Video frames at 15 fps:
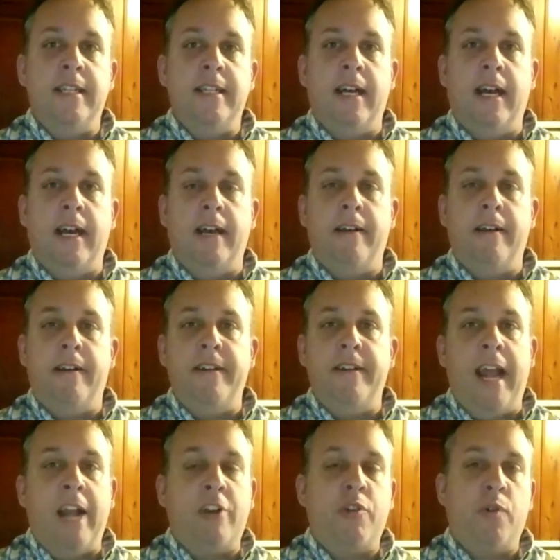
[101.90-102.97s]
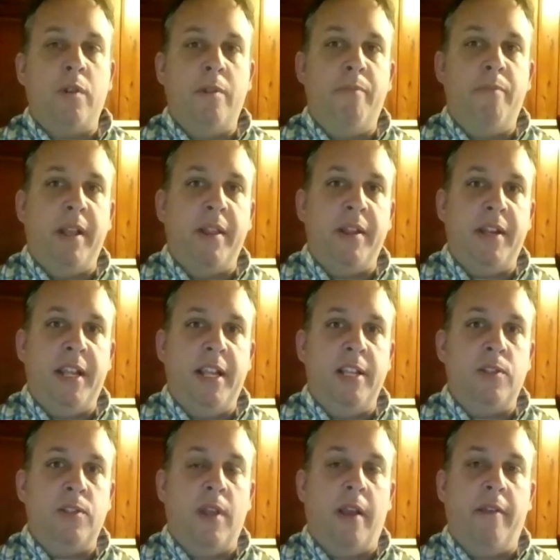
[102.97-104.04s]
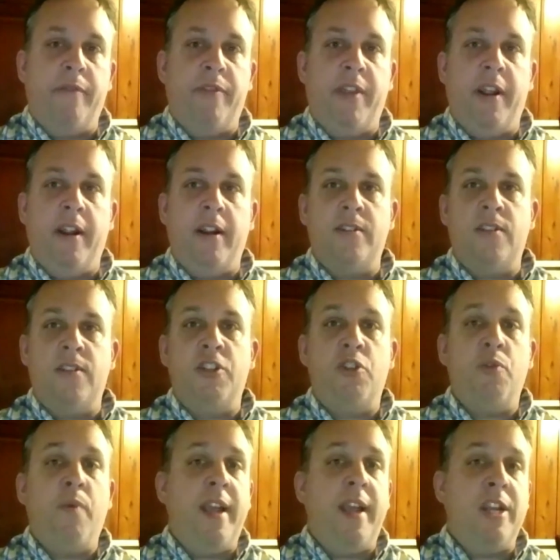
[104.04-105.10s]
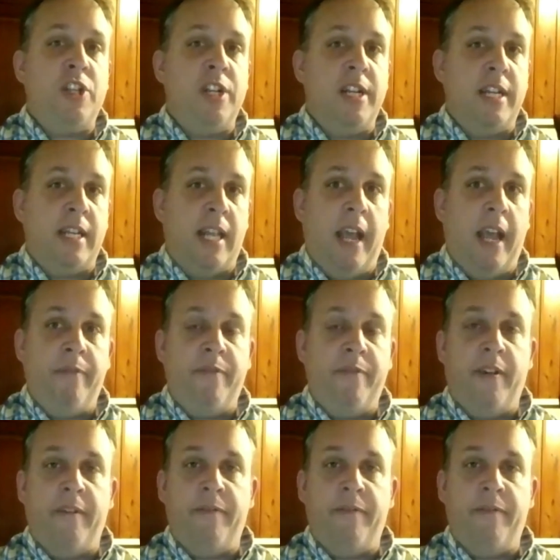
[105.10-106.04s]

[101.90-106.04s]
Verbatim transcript: uh, natural abilities, of their situation in life,